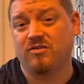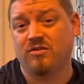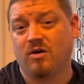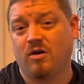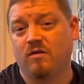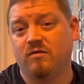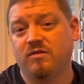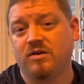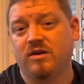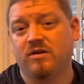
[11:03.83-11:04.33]

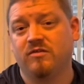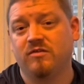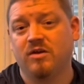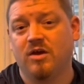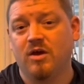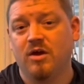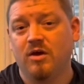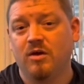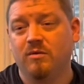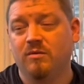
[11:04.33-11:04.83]
golf disc
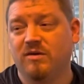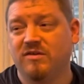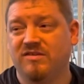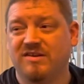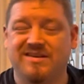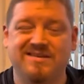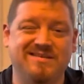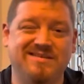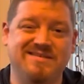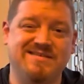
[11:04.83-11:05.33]
was
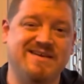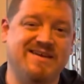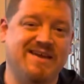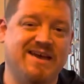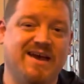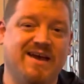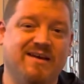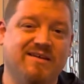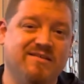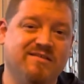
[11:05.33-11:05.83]
a
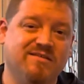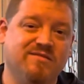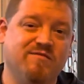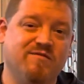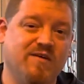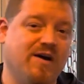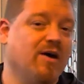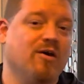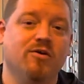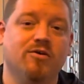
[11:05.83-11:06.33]
DX
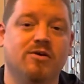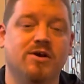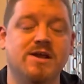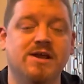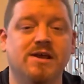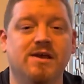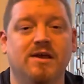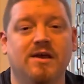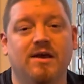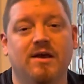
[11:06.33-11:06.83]

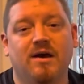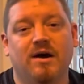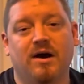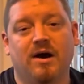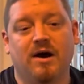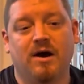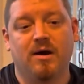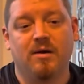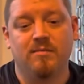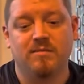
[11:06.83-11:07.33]
Valkyrie.
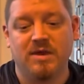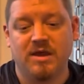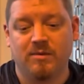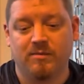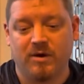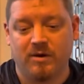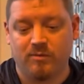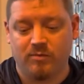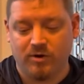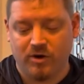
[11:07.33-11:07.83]
Me and
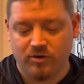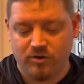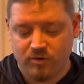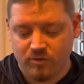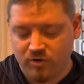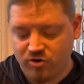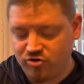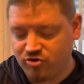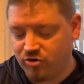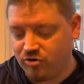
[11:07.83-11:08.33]
my brother
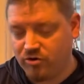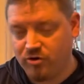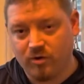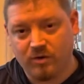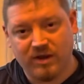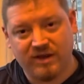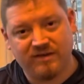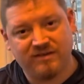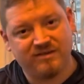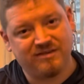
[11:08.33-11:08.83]
were
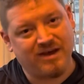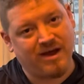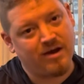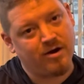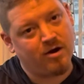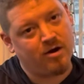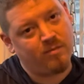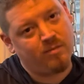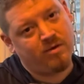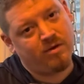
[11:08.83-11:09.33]
throwing
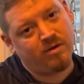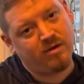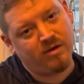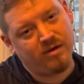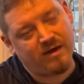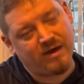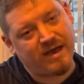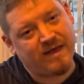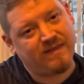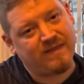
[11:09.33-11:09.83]
sidearm
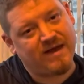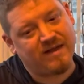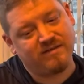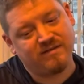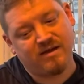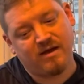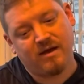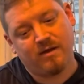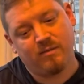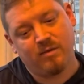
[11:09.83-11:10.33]
at that
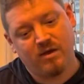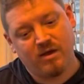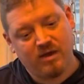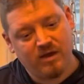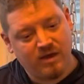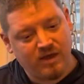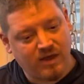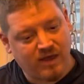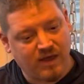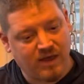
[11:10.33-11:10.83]
time,
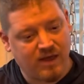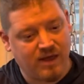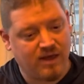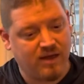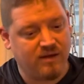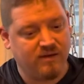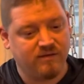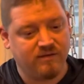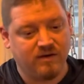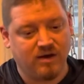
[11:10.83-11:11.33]

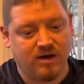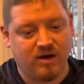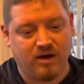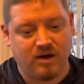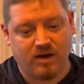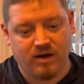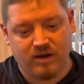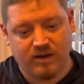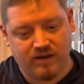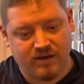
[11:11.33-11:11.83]
and
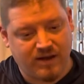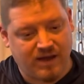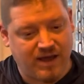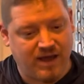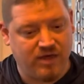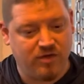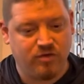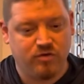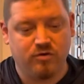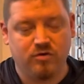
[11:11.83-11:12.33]

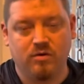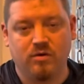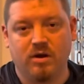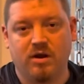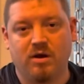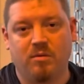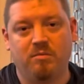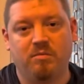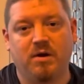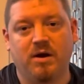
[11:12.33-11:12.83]
I threw it
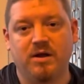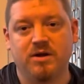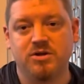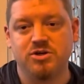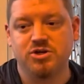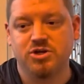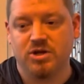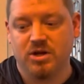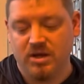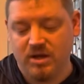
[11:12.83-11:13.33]
a
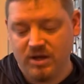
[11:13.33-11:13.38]
bunch.